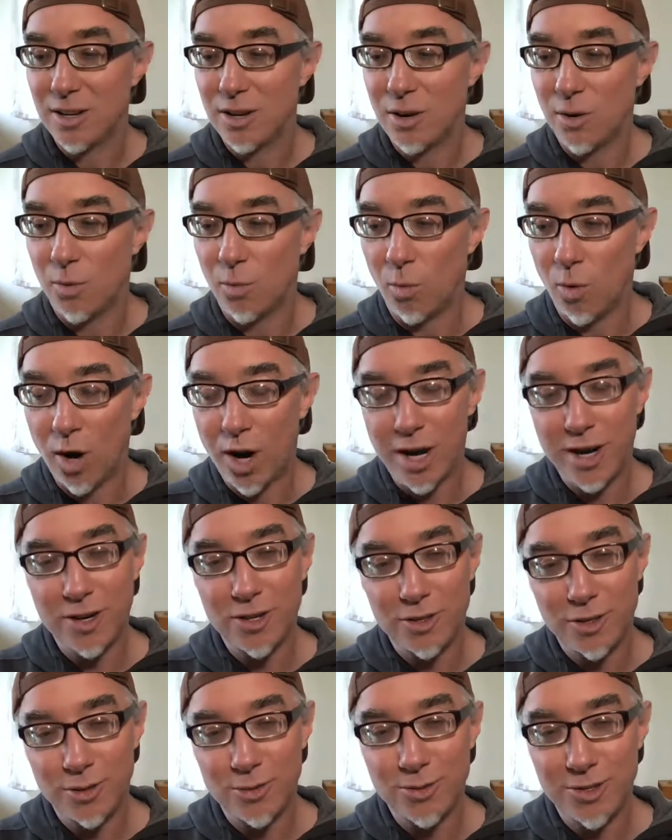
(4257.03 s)
1 or
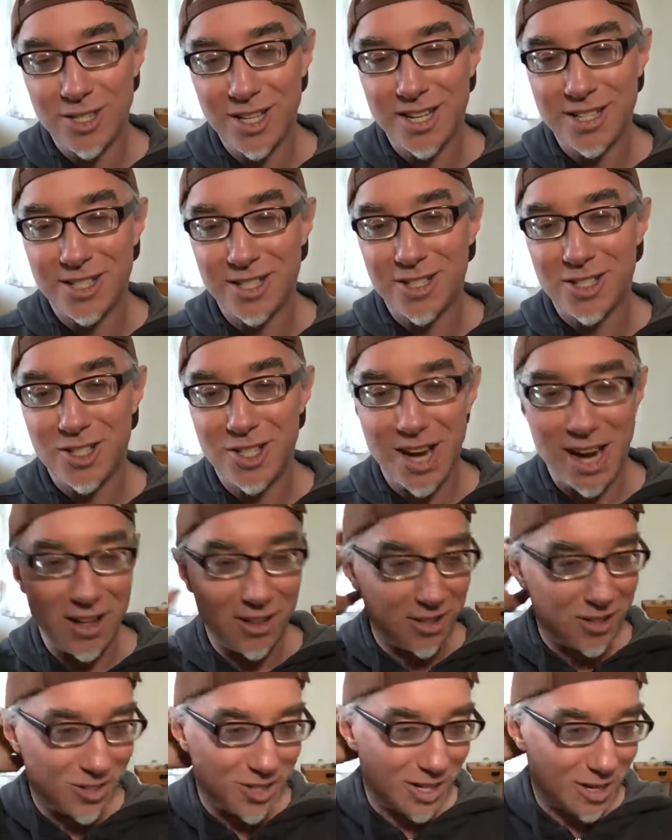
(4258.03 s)
2 sentence
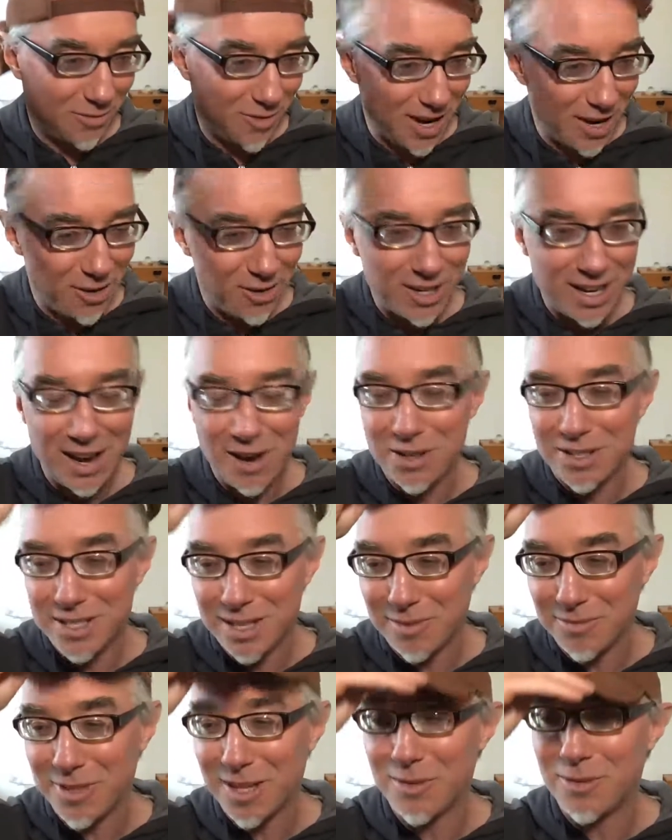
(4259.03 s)
challenge. And if I don't get
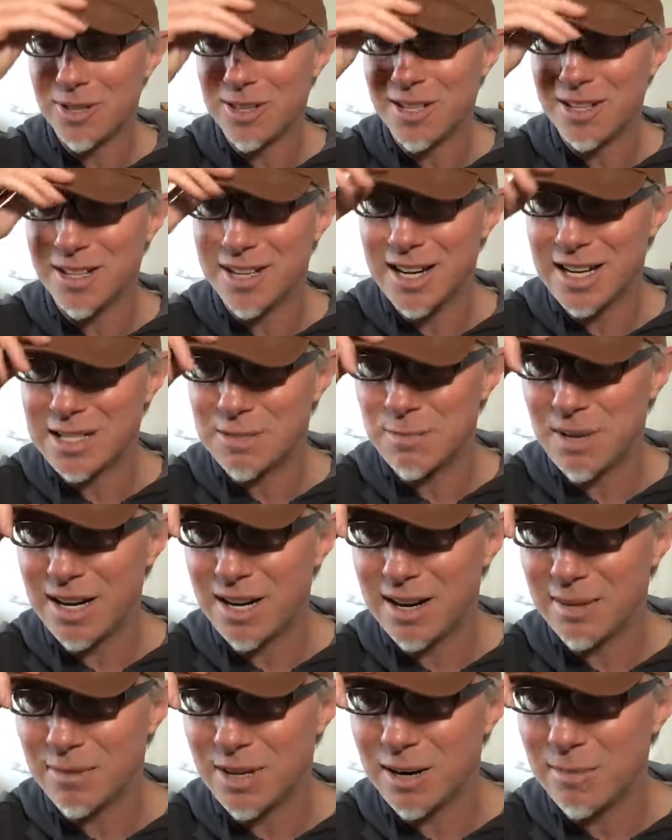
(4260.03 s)
something within the next
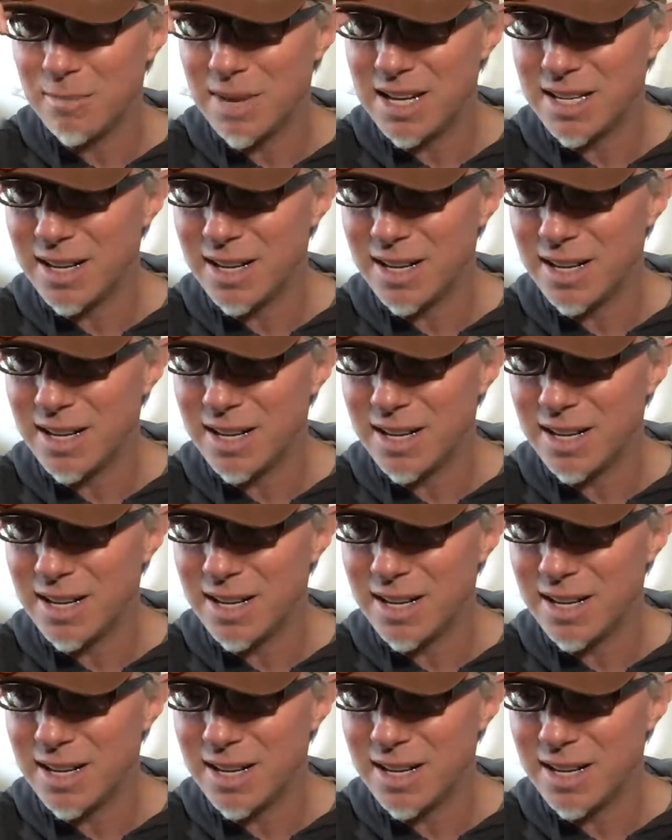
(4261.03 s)
minute, I'm going to make